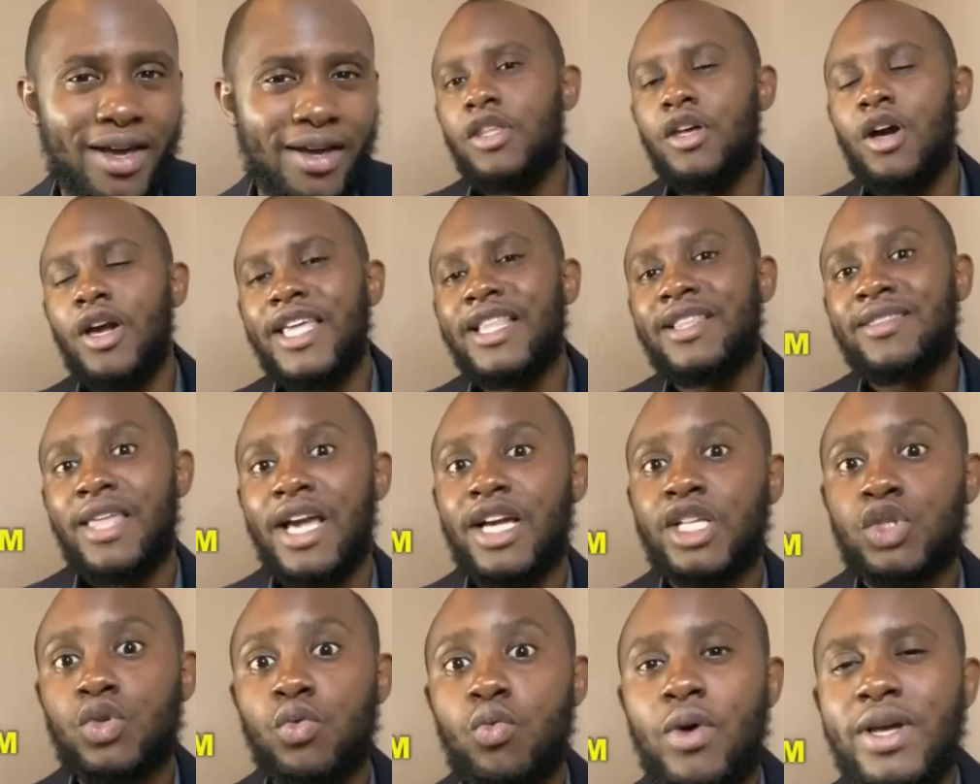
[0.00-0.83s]
It
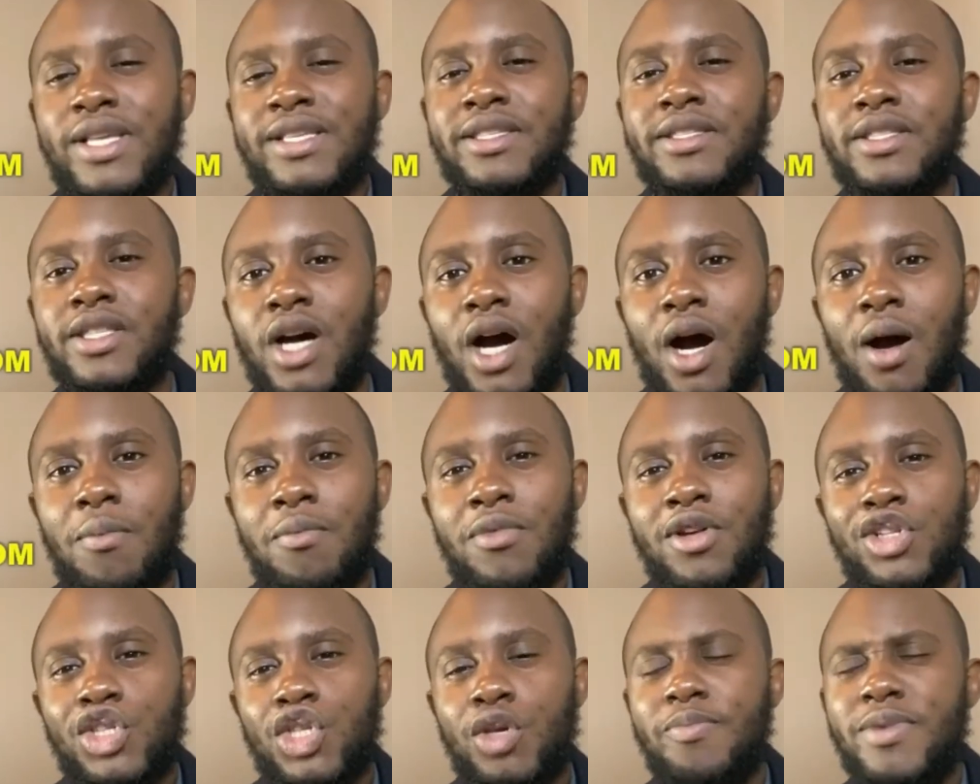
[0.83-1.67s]
takes
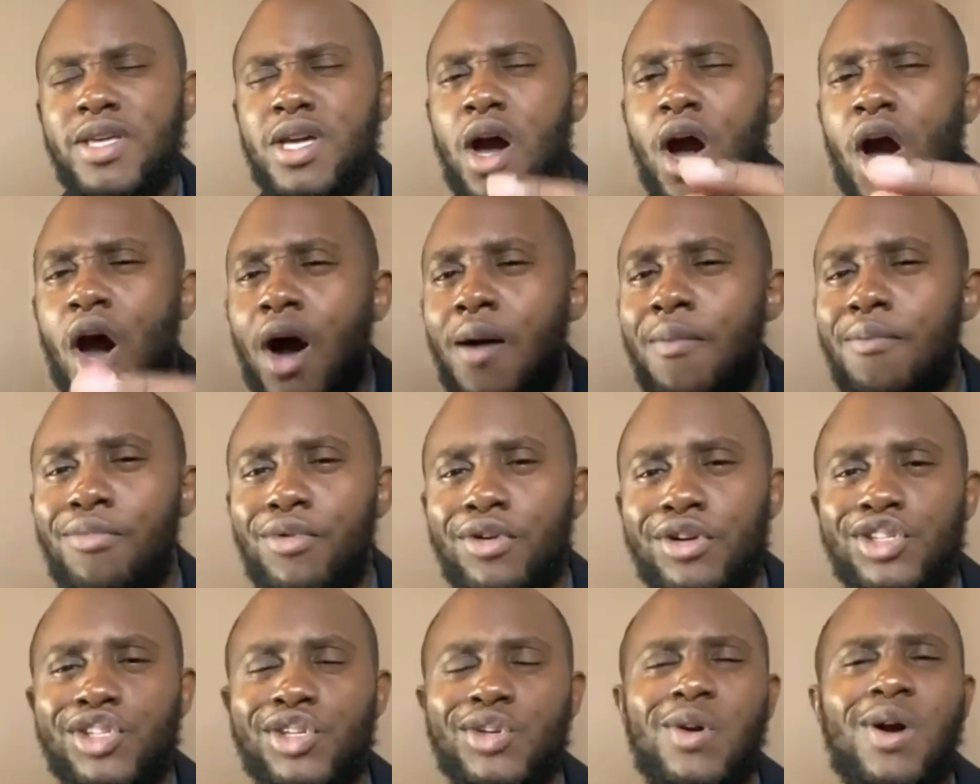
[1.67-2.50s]
wisdom to be
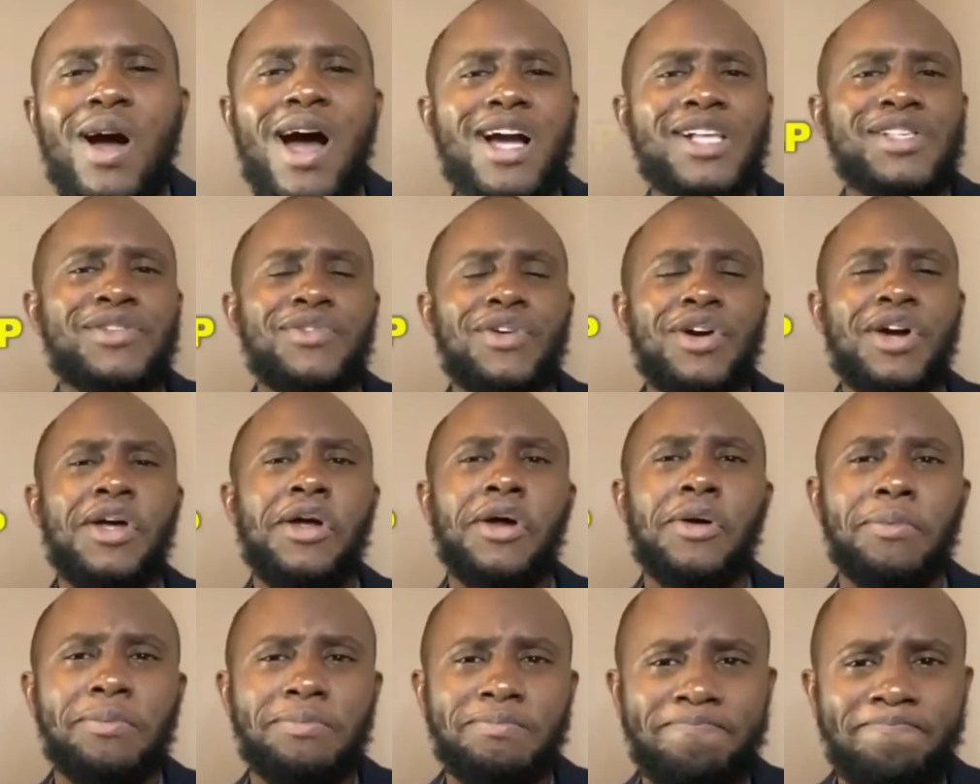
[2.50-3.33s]
humble to go ask for
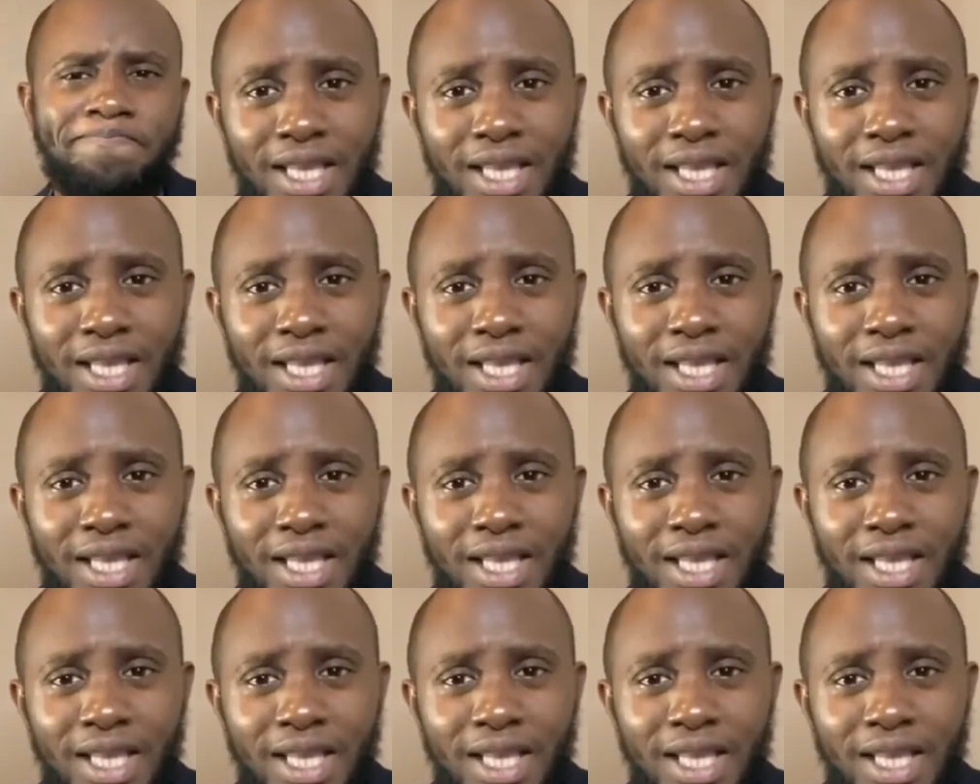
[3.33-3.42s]
help.